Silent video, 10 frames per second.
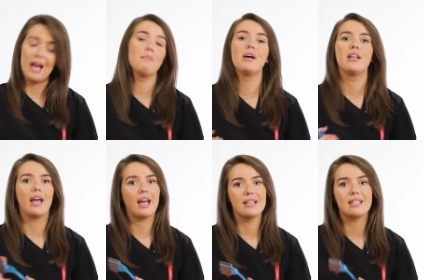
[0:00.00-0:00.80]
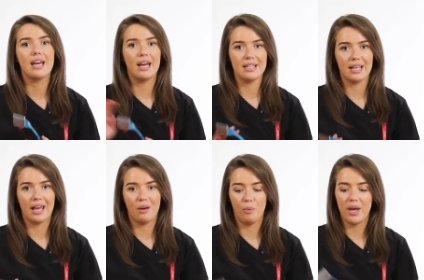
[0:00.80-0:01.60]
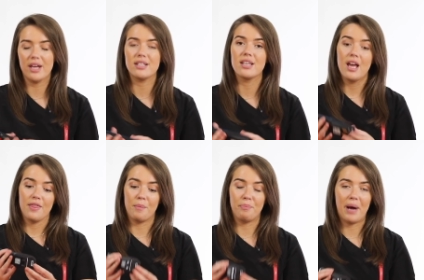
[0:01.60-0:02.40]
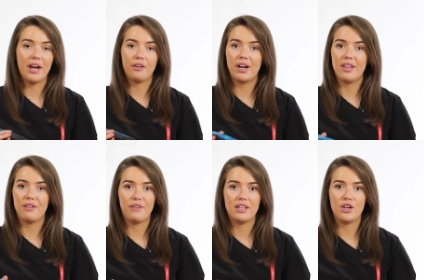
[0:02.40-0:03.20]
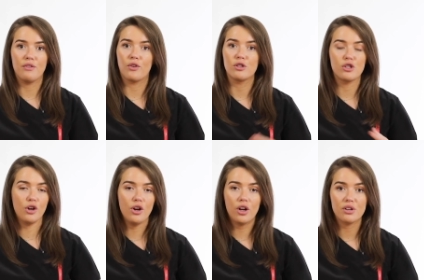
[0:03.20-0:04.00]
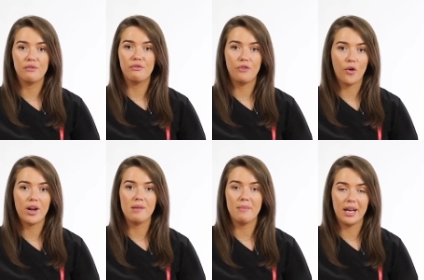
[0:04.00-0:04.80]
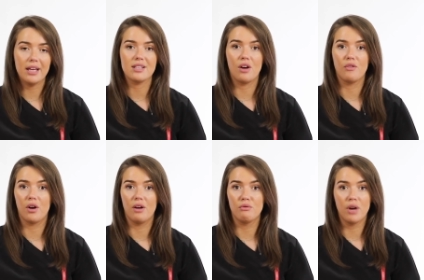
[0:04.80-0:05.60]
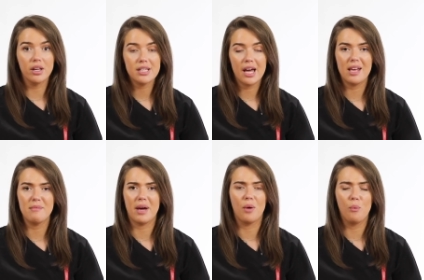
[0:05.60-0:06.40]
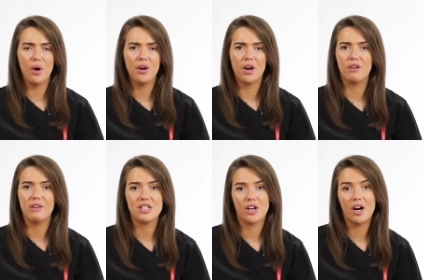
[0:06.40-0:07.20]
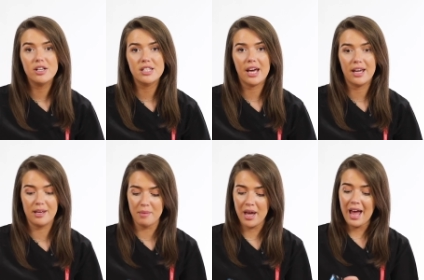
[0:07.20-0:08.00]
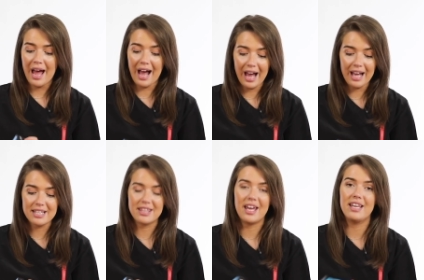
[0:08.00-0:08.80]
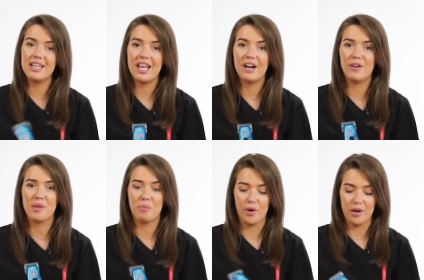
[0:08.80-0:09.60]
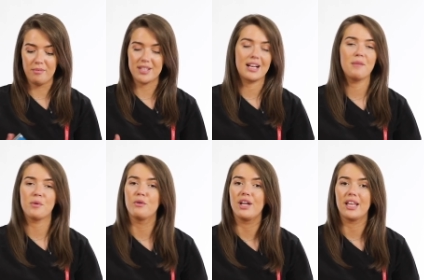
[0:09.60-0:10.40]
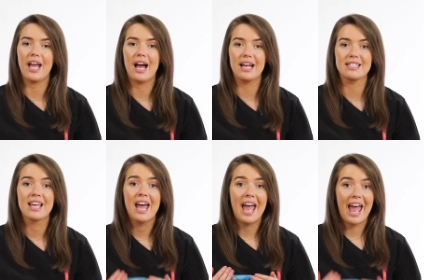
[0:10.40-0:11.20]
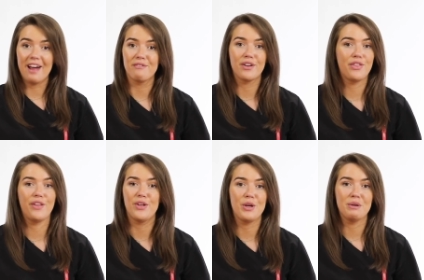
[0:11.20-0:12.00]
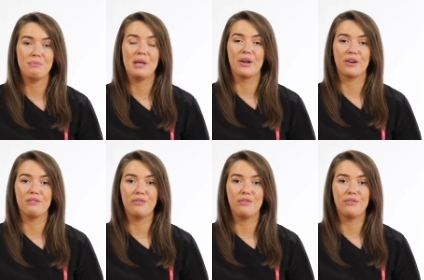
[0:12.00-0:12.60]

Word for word: Um, it, like I say, it is lightweight. The battery, the fact that you've got 240 minutes of a run time and a one hour recharge time, and the indicator at the bottom, this clipper really has everything that you would be looking